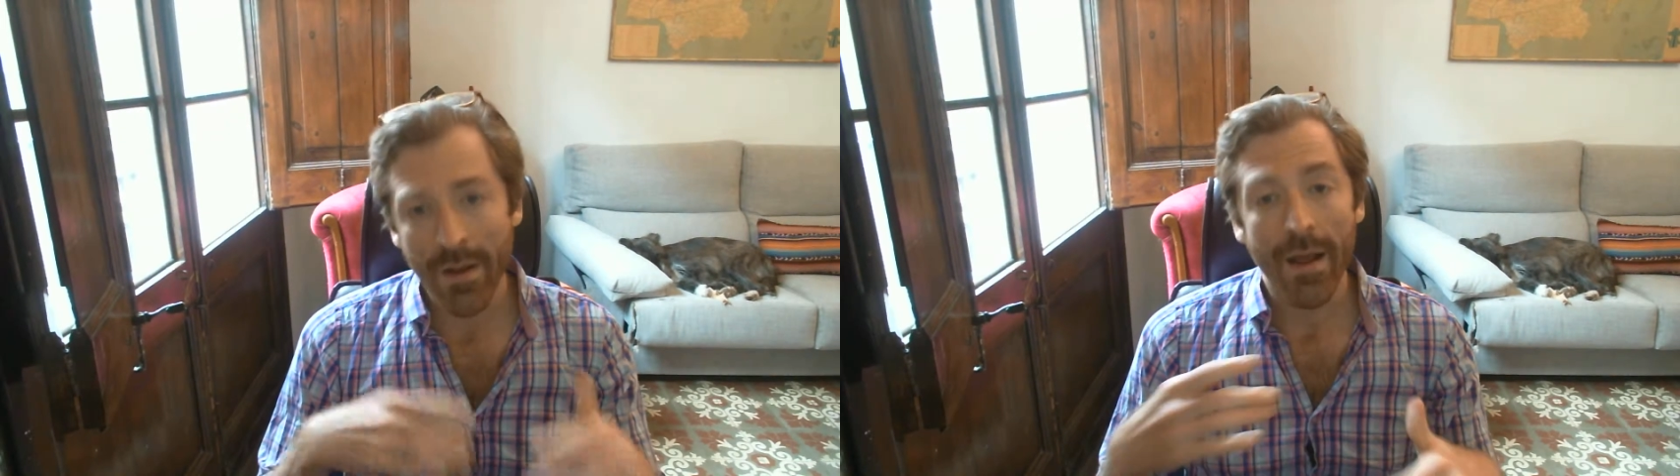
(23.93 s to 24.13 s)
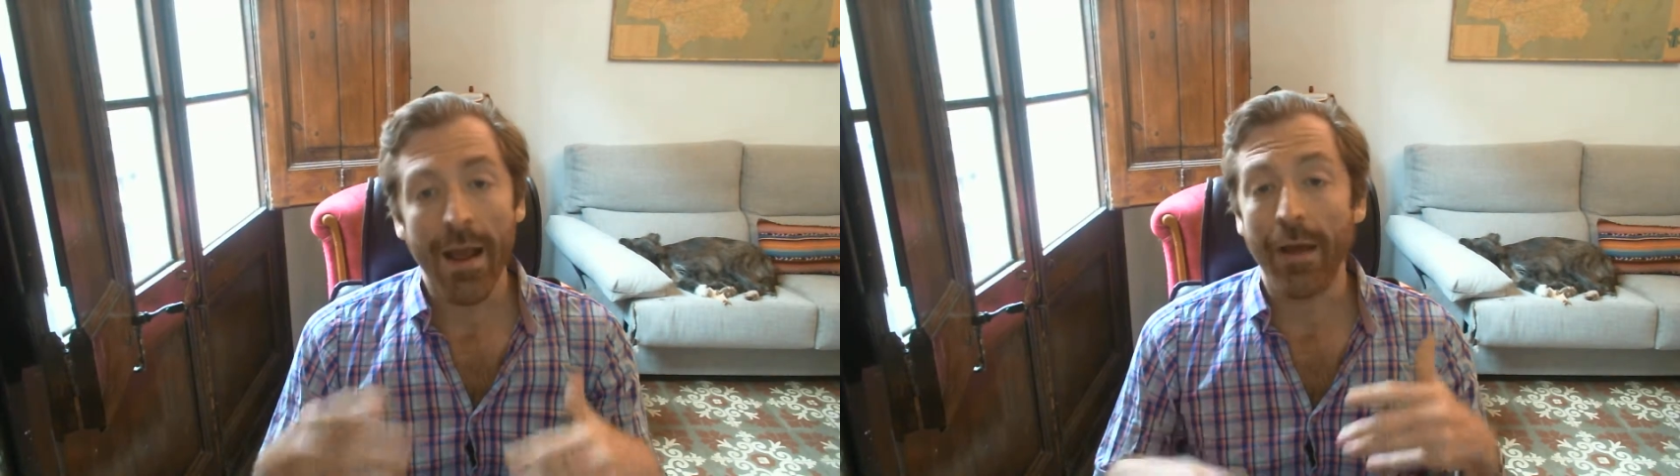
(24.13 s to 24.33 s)

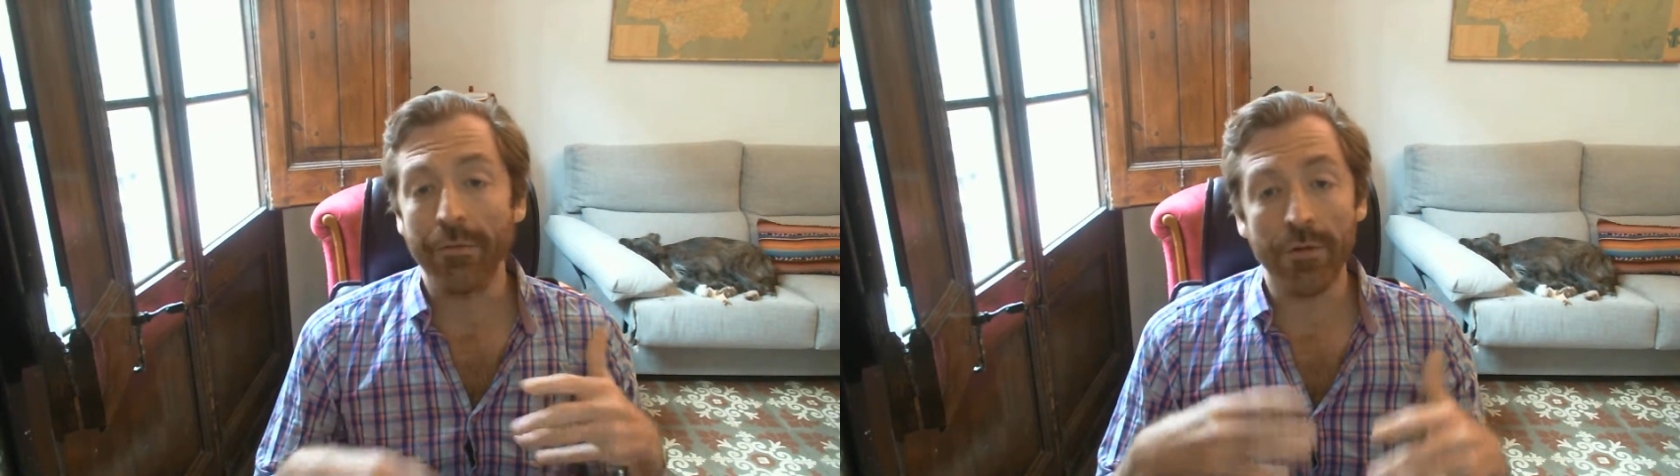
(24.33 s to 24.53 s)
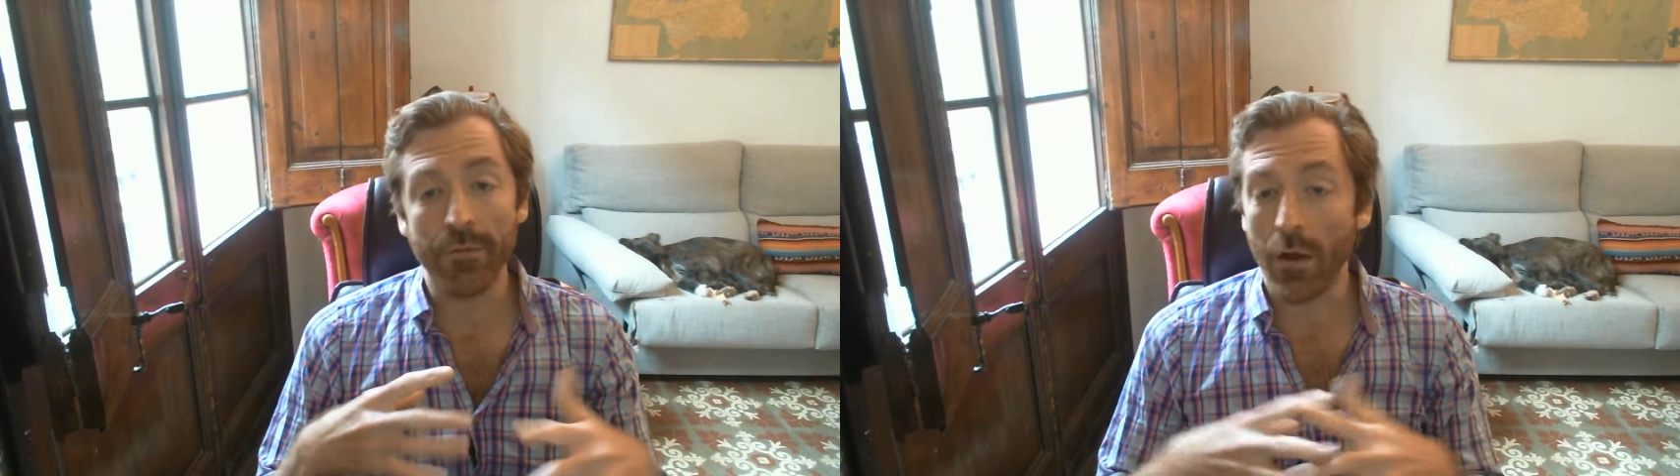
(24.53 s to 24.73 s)

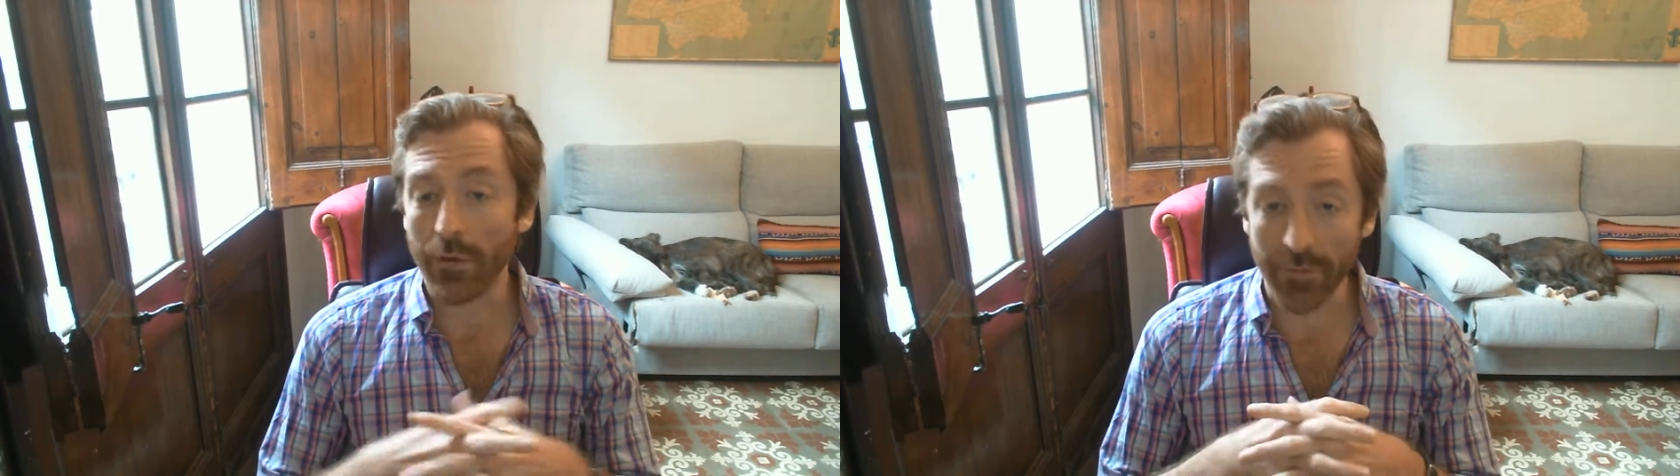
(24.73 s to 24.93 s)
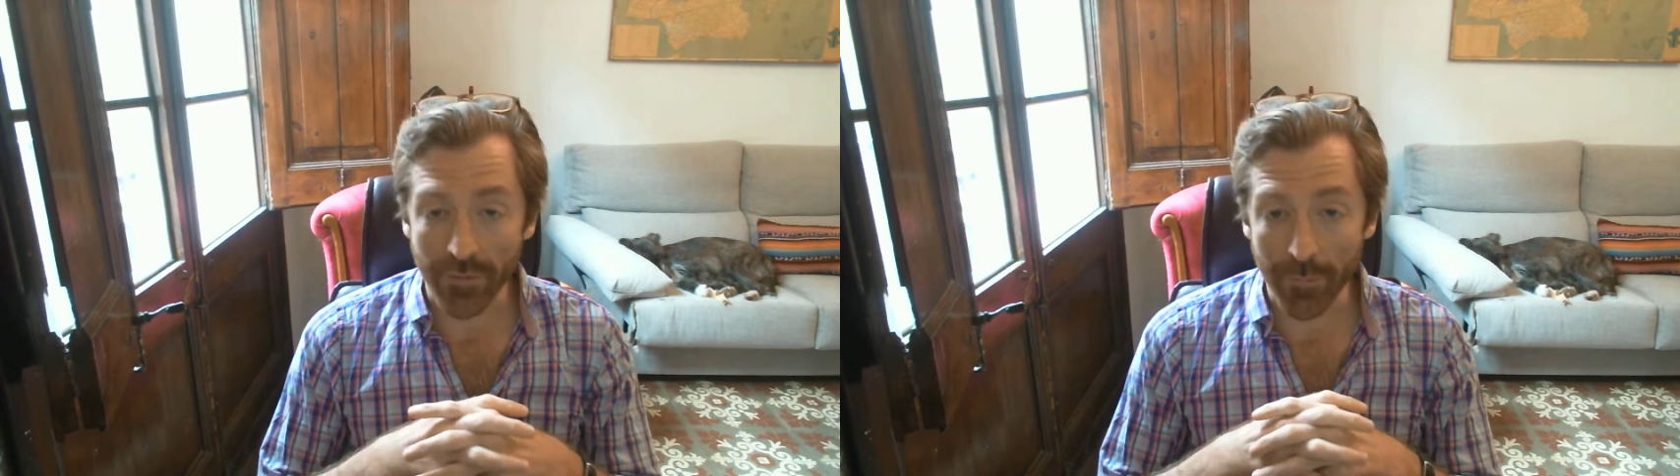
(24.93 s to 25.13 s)
After you've
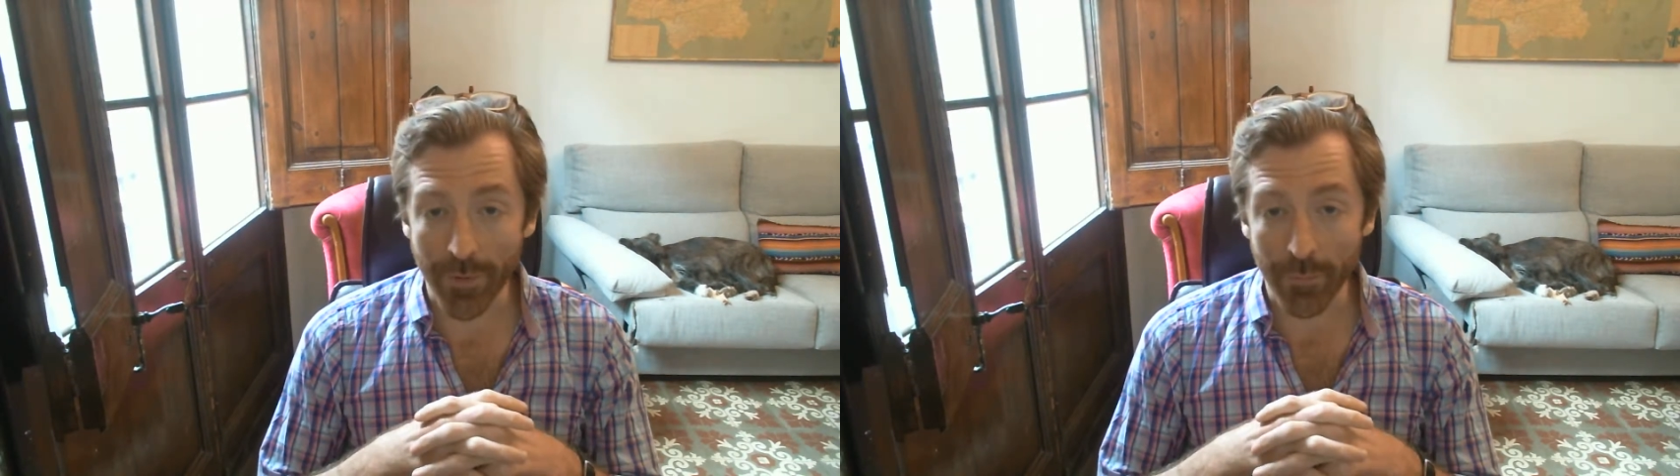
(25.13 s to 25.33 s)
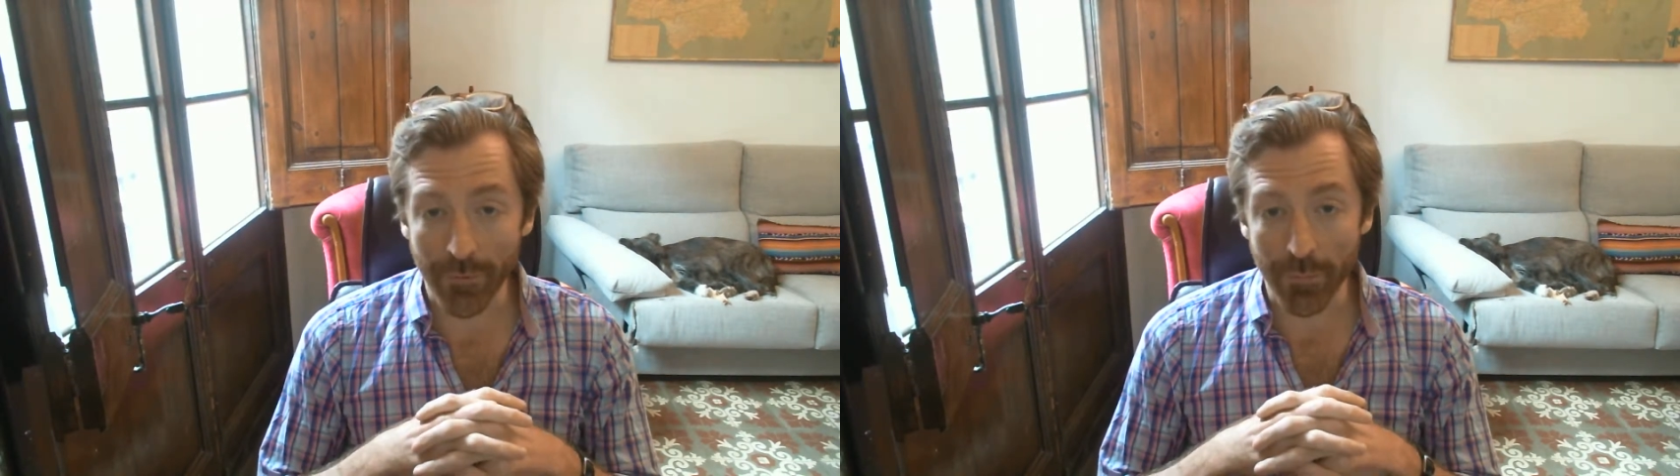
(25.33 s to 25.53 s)
talked to some
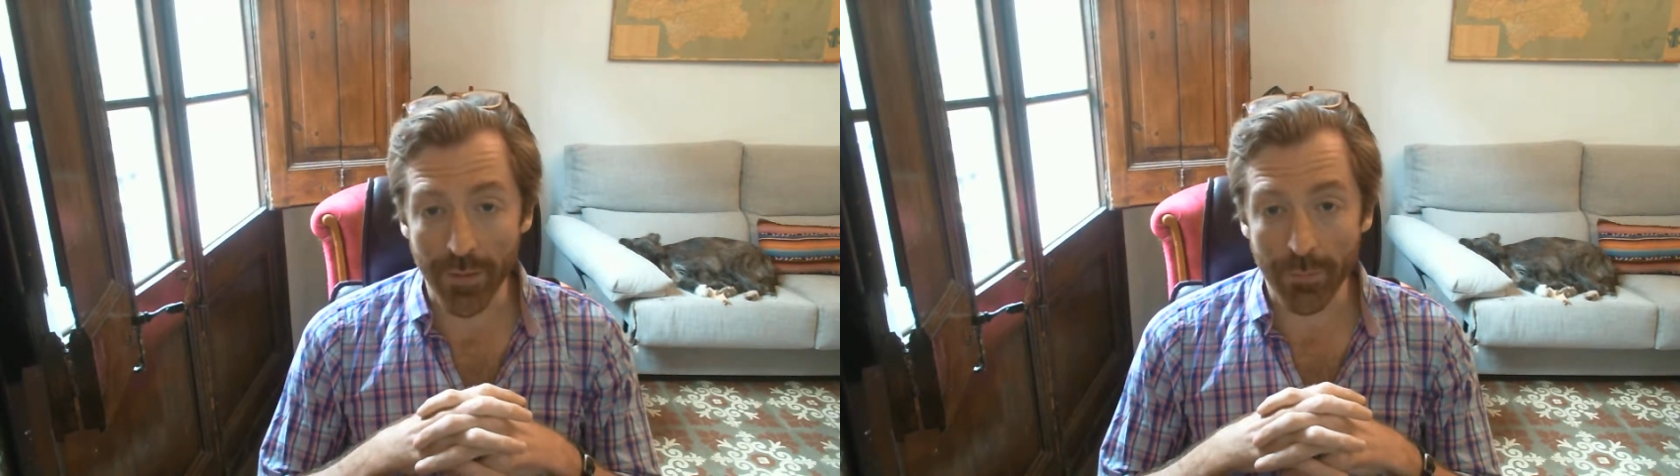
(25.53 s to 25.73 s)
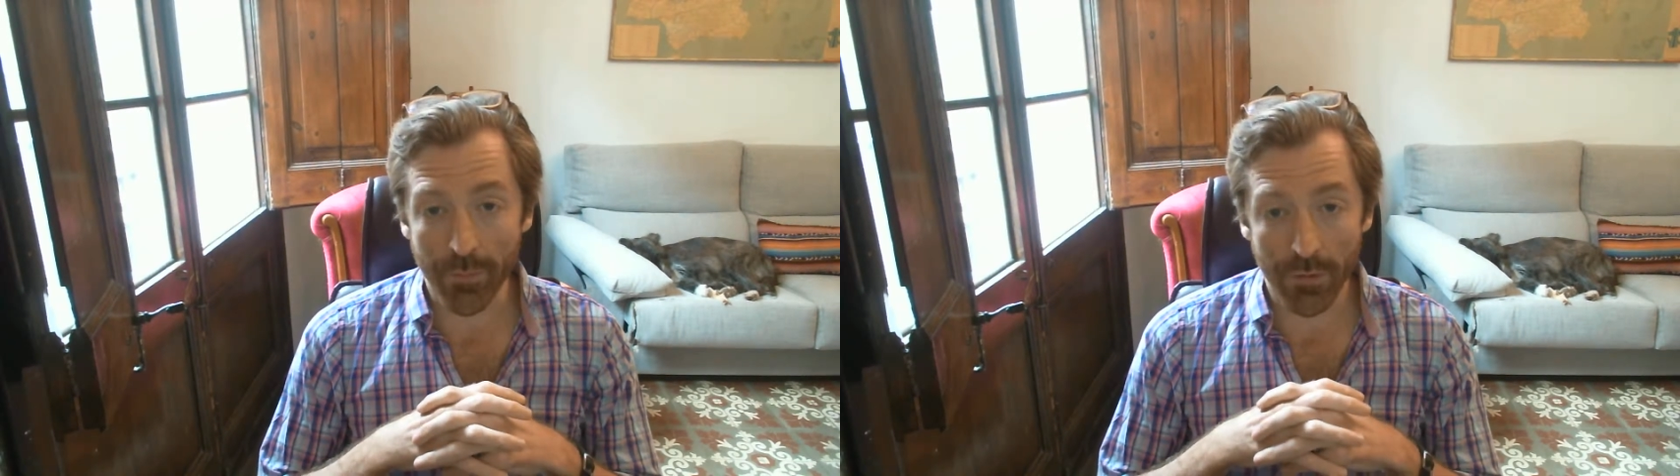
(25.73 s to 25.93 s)
number of
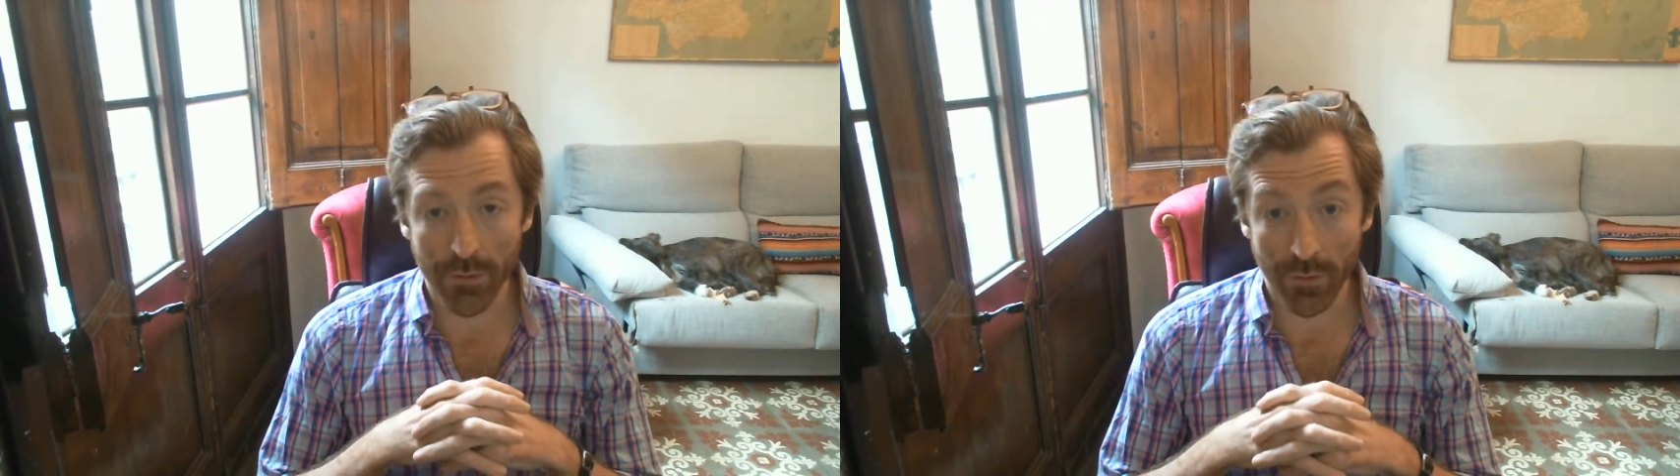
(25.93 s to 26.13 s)
people,